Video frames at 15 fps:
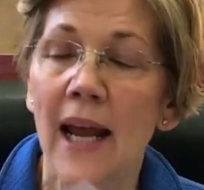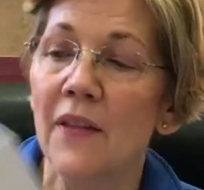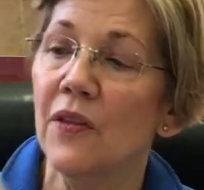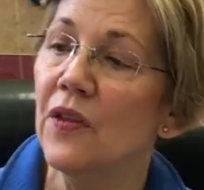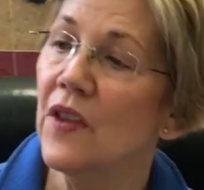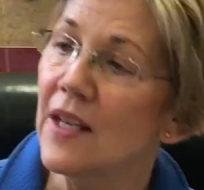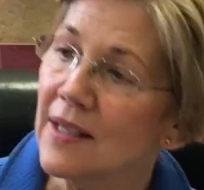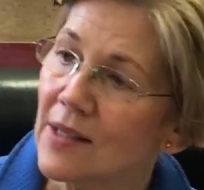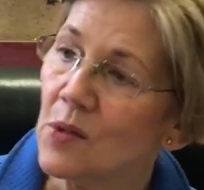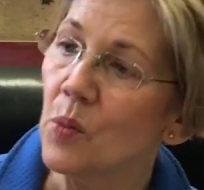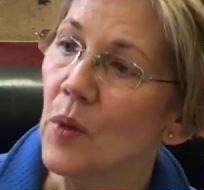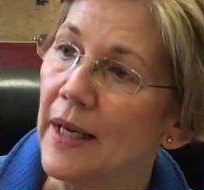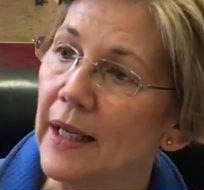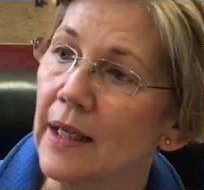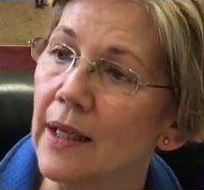And this
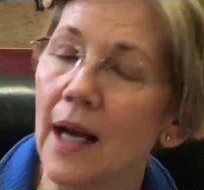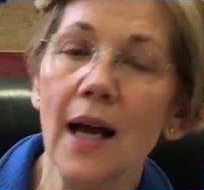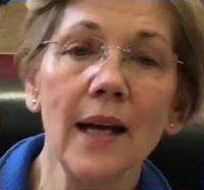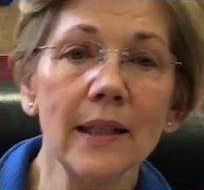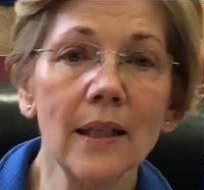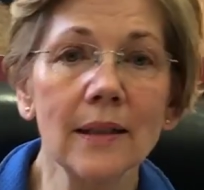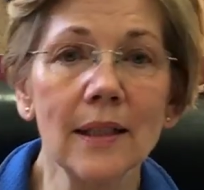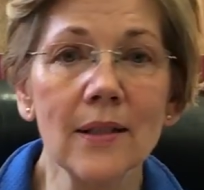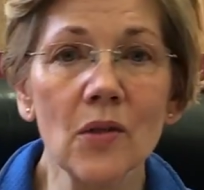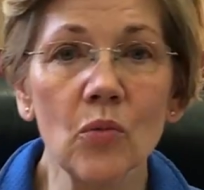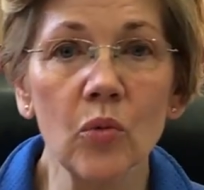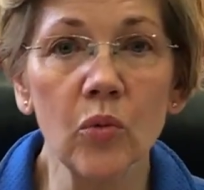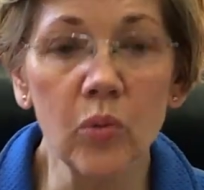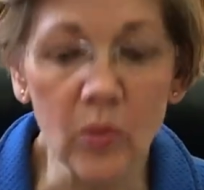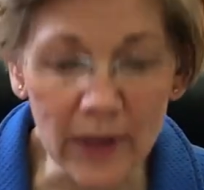week, I got
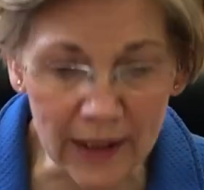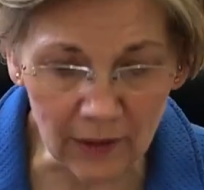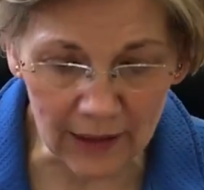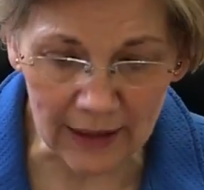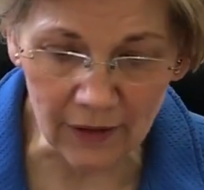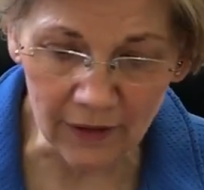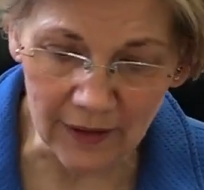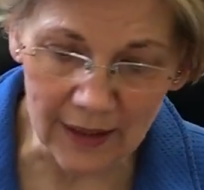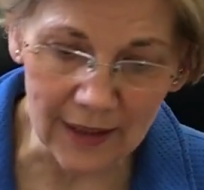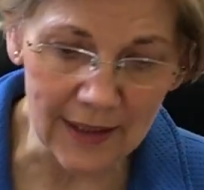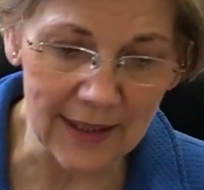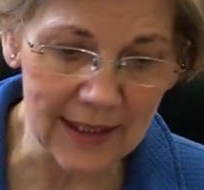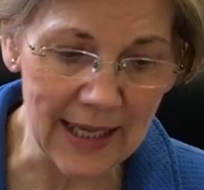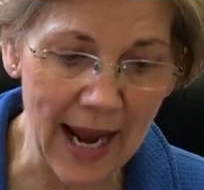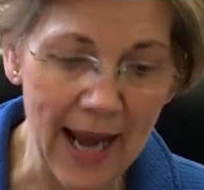this really
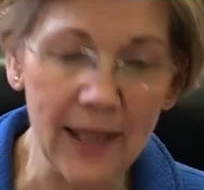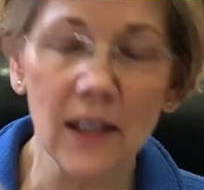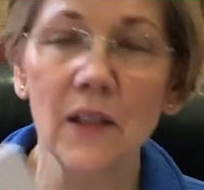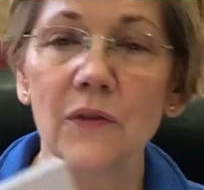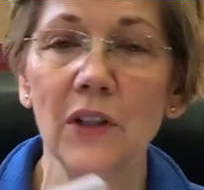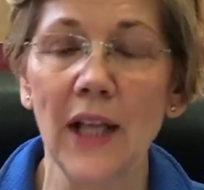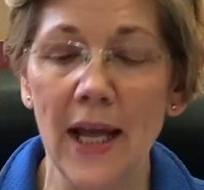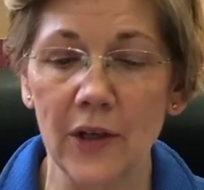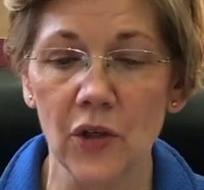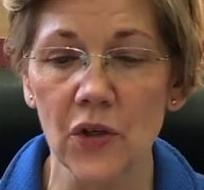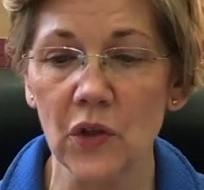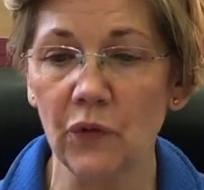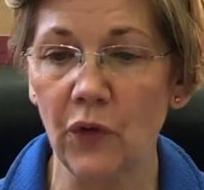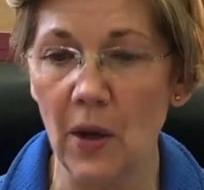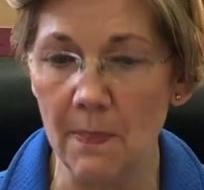thick stack of
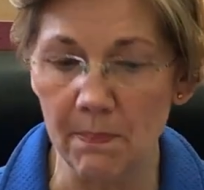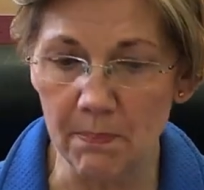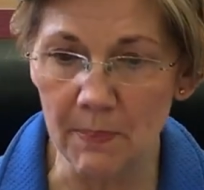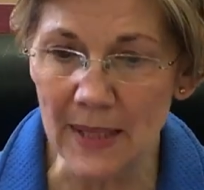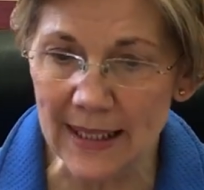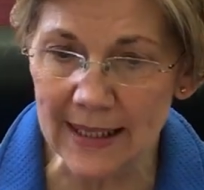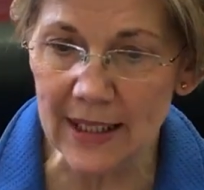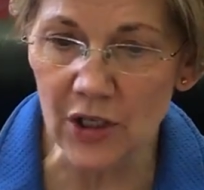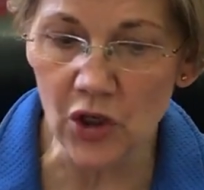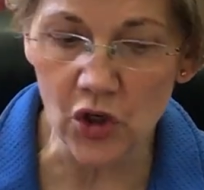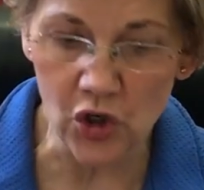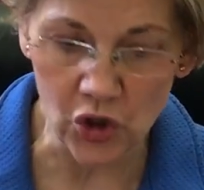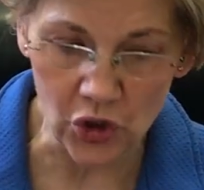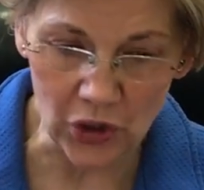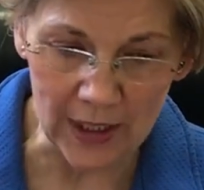letters from Mrs.
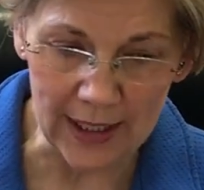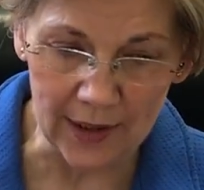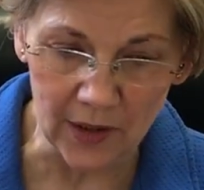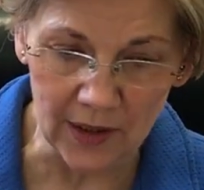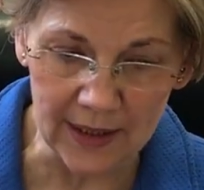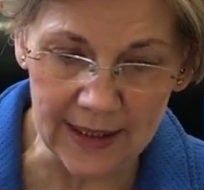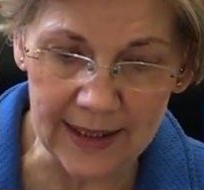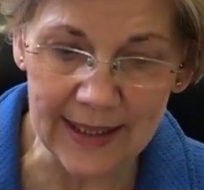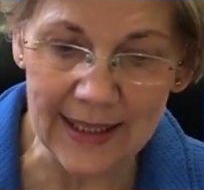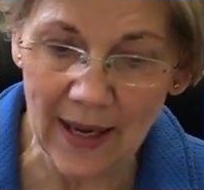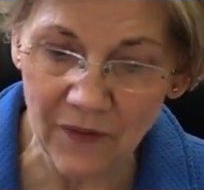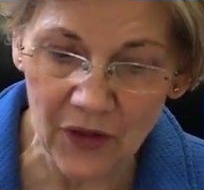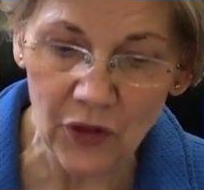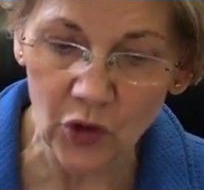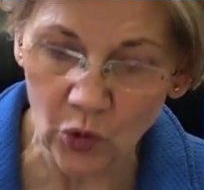Sheild's
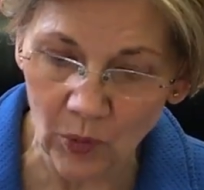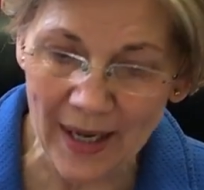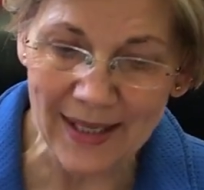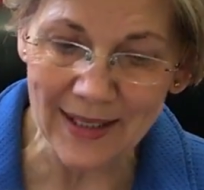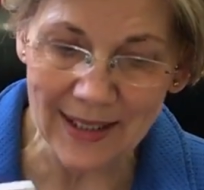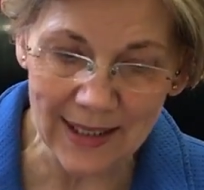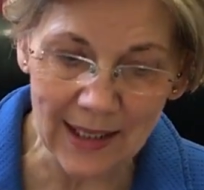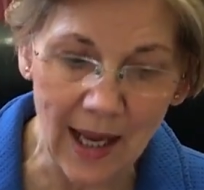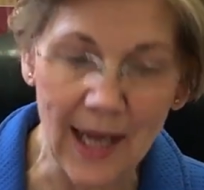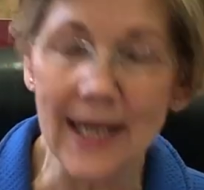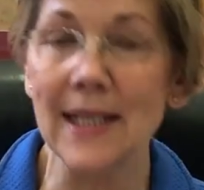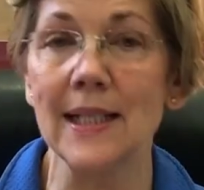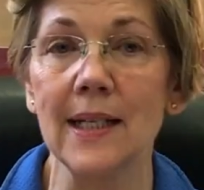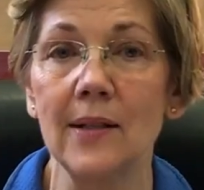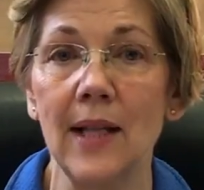7th grade
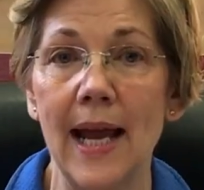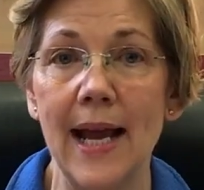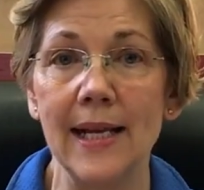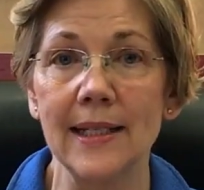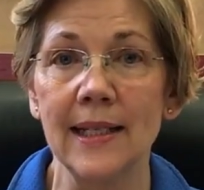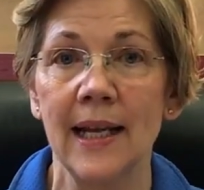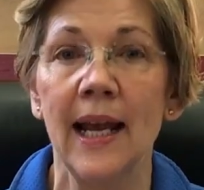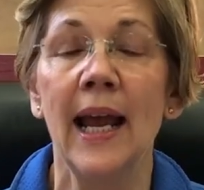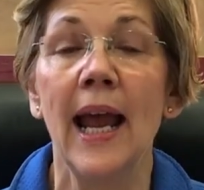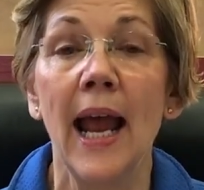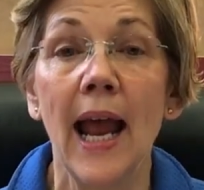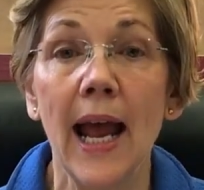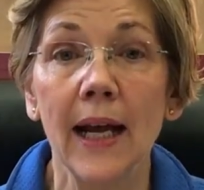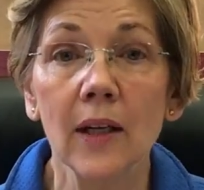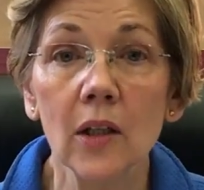science class
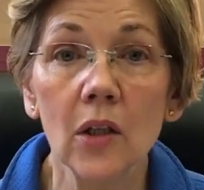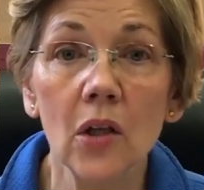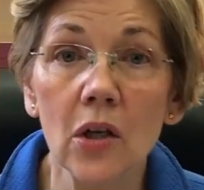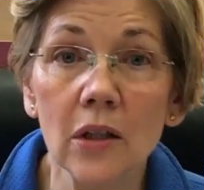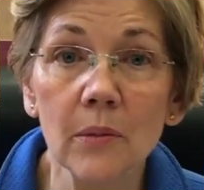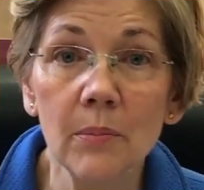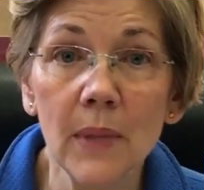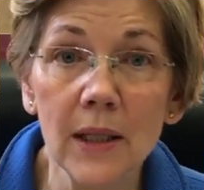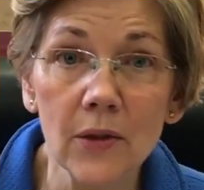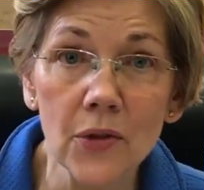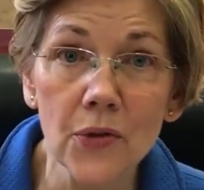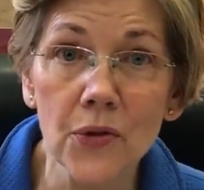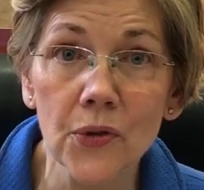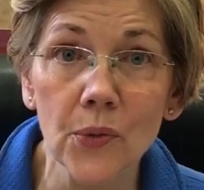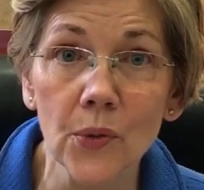at Clarke Middle
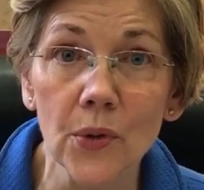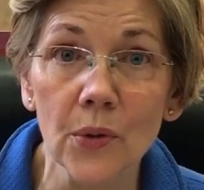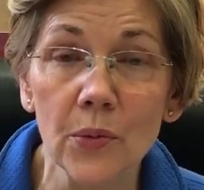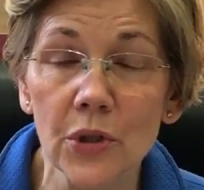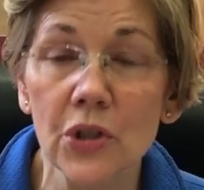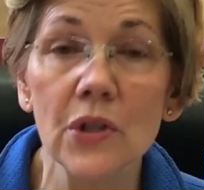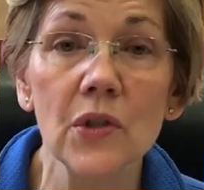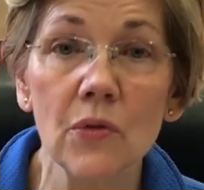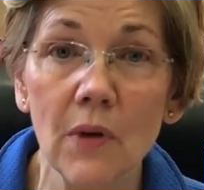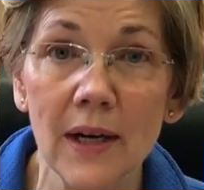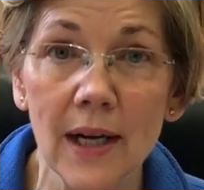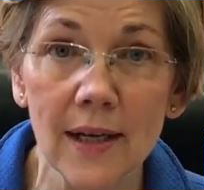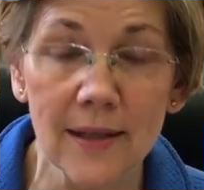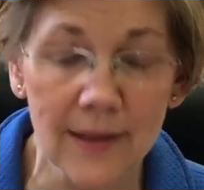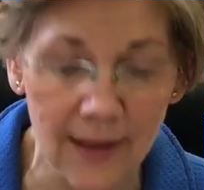School, which is
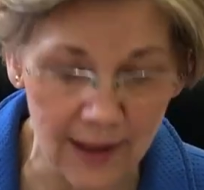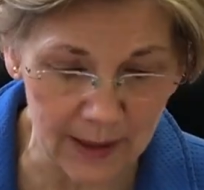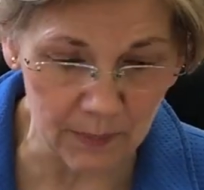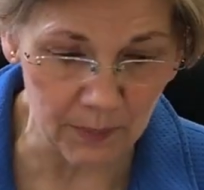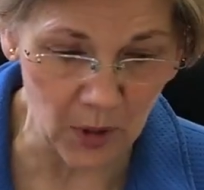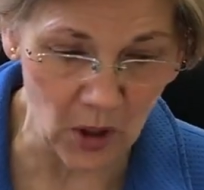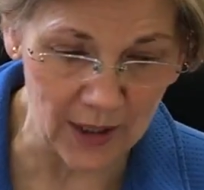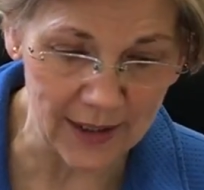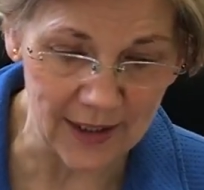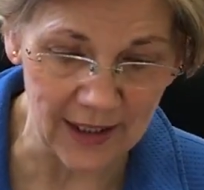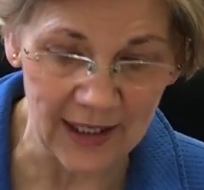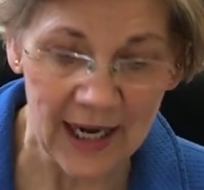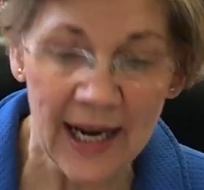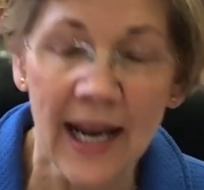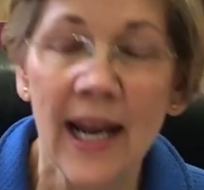right outside
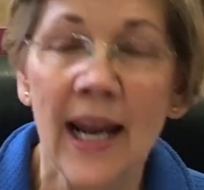Boston.